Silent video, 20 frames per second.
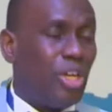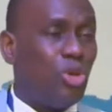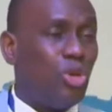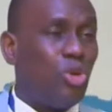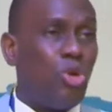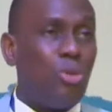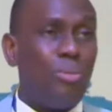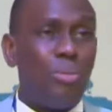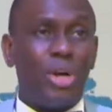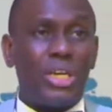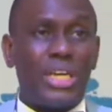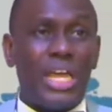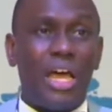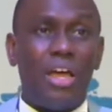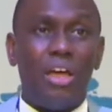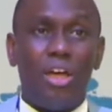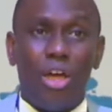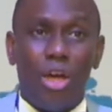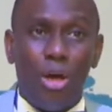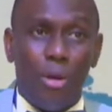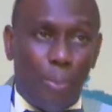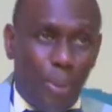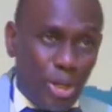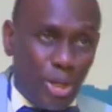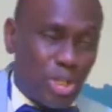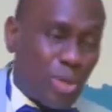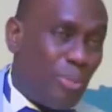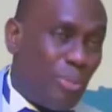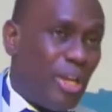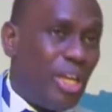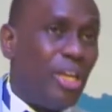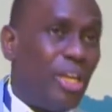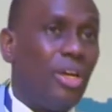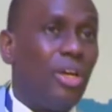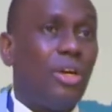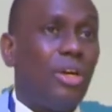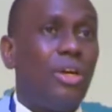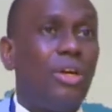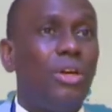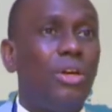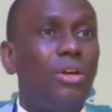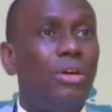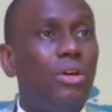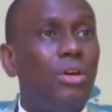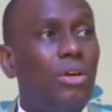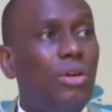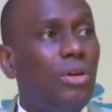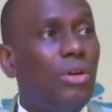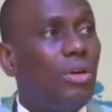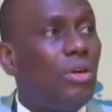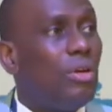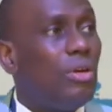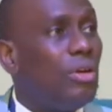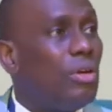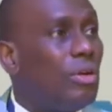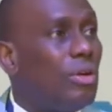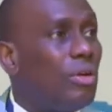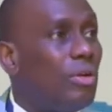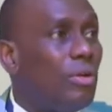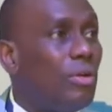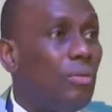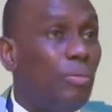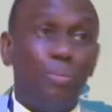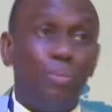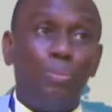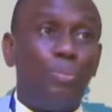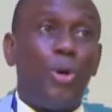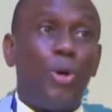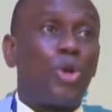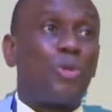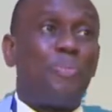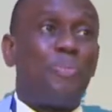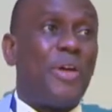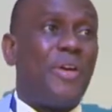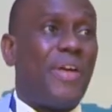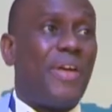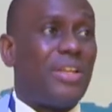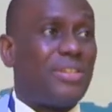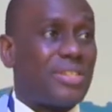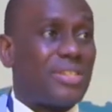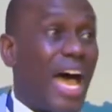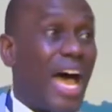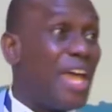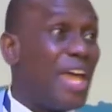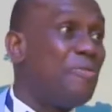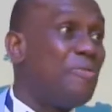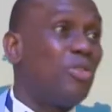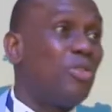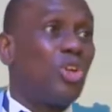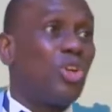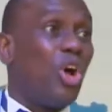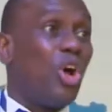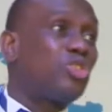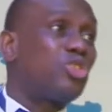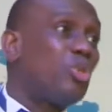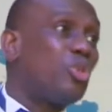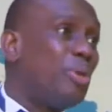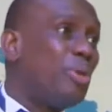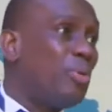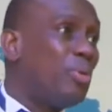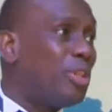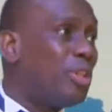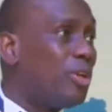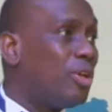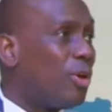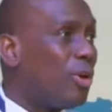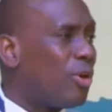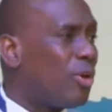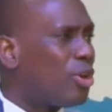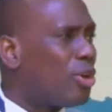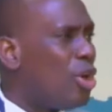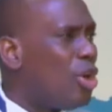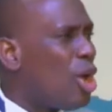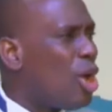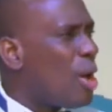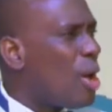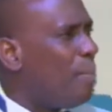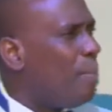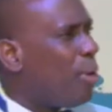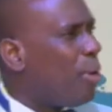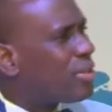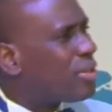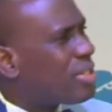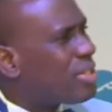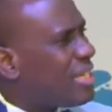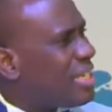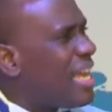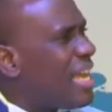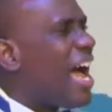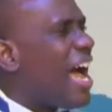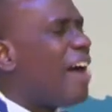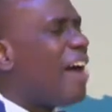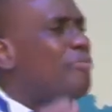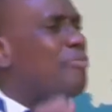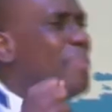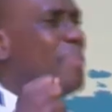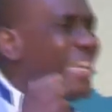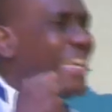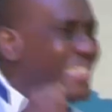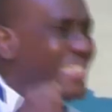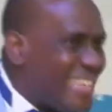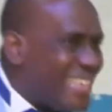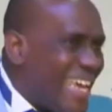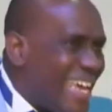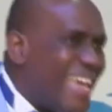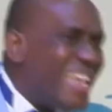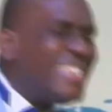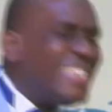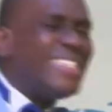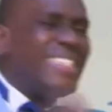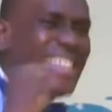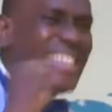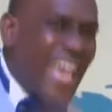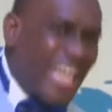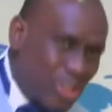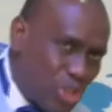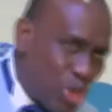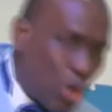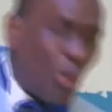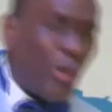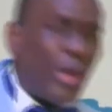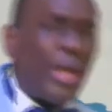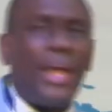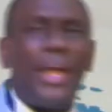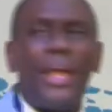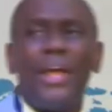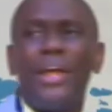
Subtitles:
no mother, possibly both parents are even gone to be with the Lord. But they have maintained their joy.